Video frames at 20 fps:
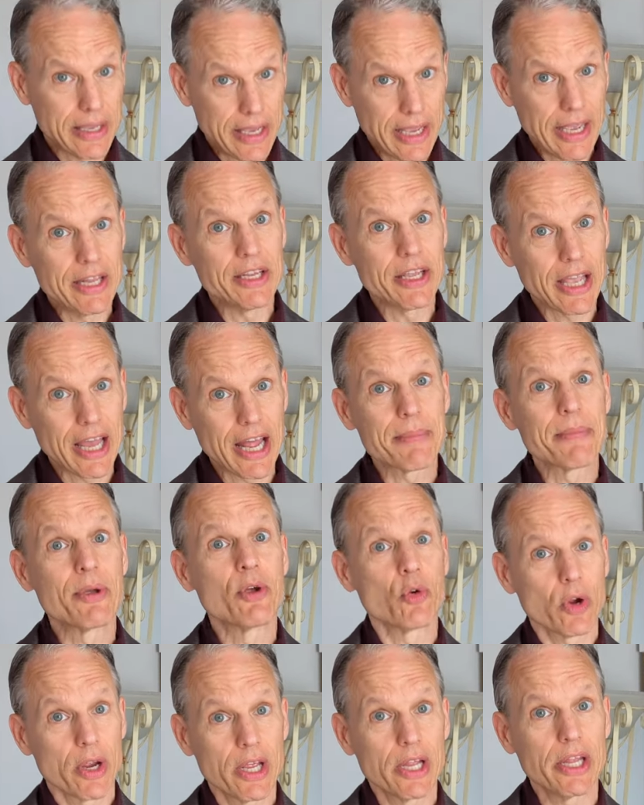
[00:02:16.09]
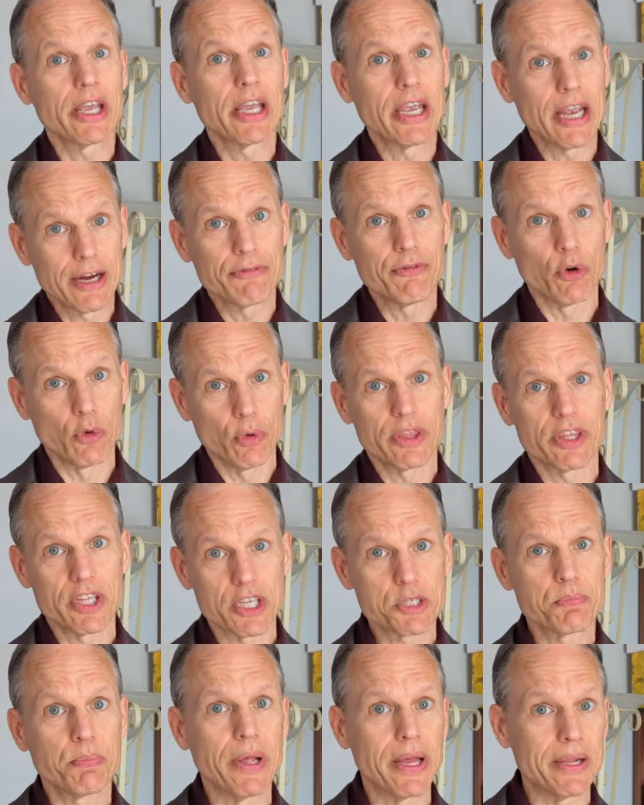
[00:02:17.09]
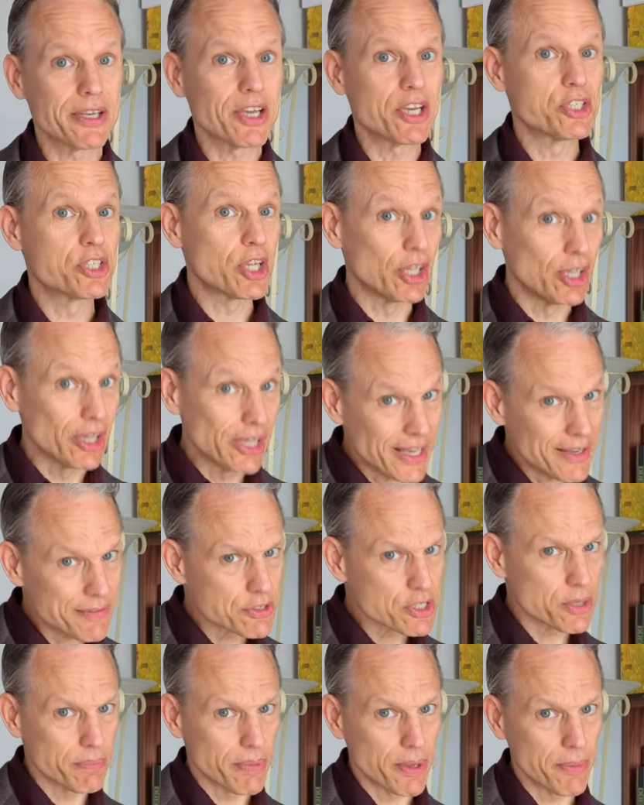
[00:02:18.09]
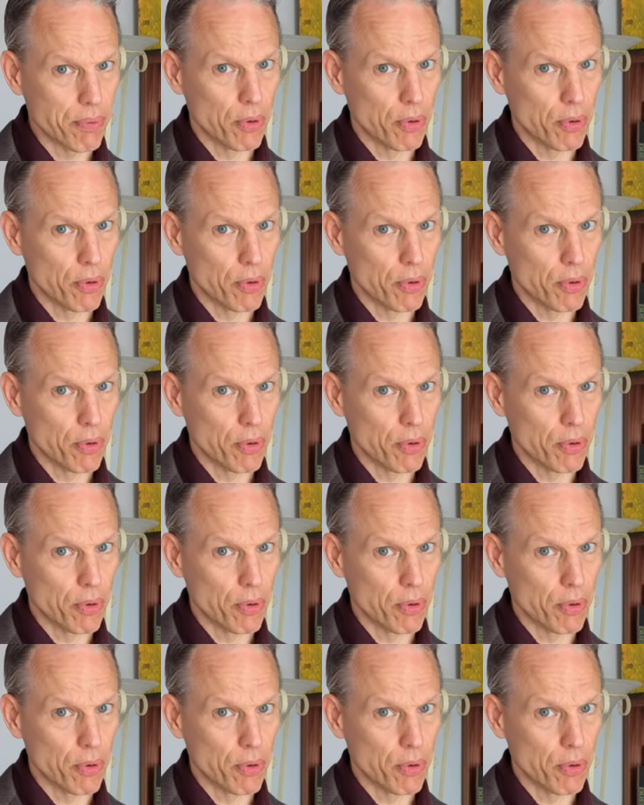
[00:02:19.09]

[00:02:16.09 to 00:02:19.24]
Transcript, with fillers: Again, you gotta be really careful with this plant because the leaves can be